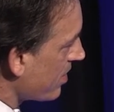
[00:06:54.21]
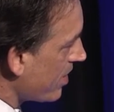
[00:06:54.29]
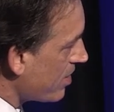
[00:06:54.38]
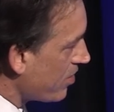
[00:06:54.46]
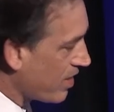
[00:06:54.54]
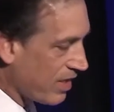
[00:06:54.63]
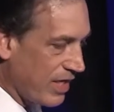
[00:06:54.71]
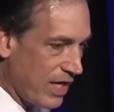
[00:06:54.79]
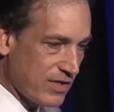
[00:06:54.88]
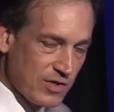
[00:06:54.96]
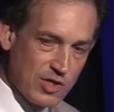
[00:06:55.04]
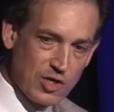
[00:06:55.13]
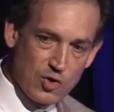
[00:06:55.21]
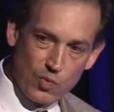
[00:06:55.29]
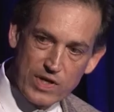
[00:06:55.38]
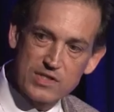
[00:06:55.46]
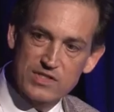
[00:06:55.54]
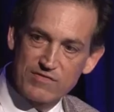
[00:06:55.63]
and then you can get
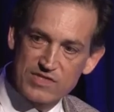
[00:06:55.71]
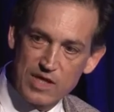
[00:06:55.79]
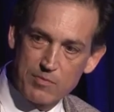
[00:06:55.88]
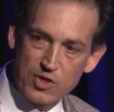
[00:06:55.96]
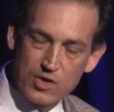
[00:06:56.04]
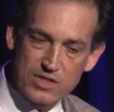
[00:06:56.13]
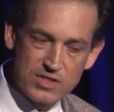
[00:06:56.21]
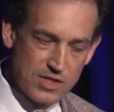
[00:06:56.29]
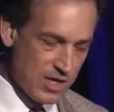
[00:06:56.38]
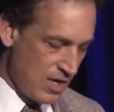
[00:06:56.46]
rings of subunits.